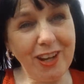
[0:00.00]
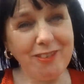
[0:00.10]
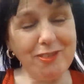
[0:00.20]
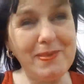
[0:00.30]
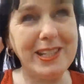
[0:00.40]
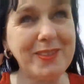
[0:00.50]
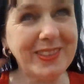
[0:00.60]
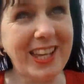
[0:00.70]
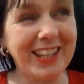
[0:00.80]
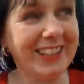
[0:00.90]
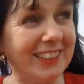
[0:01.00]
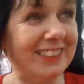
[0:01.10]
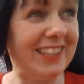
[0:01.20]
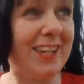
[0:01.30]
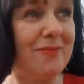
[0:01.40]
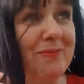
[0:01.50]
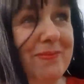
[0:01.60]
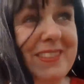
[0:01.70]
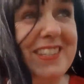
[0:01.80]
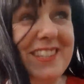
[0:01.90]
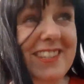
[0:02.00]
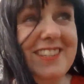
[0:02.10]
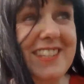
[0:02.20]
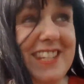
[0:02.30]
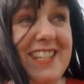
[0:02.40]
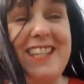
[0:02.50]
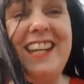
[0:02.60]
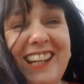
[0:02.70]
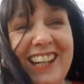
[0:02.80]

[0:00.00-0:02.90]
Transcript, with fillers: not familiar with that little um, ditty